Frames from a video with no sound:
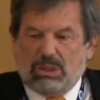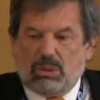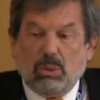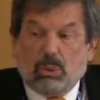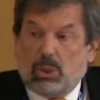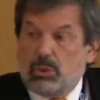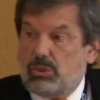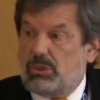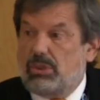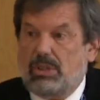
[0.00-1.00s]

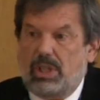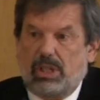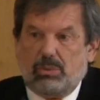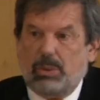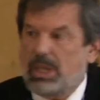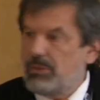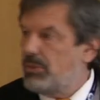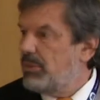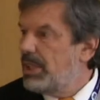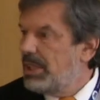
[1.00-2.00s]
glucose, as we have
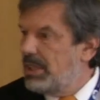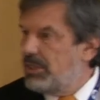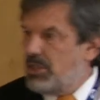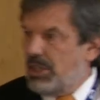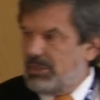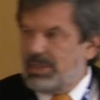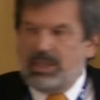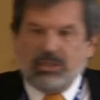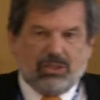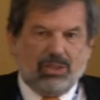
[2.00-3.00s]
just
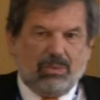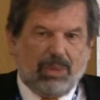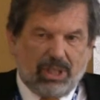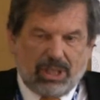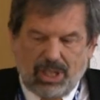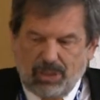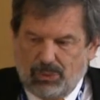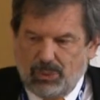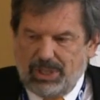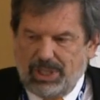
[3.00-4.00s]
listened very
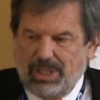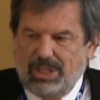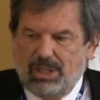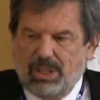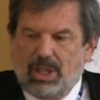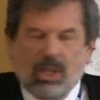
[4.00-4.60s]
carefully, yeah?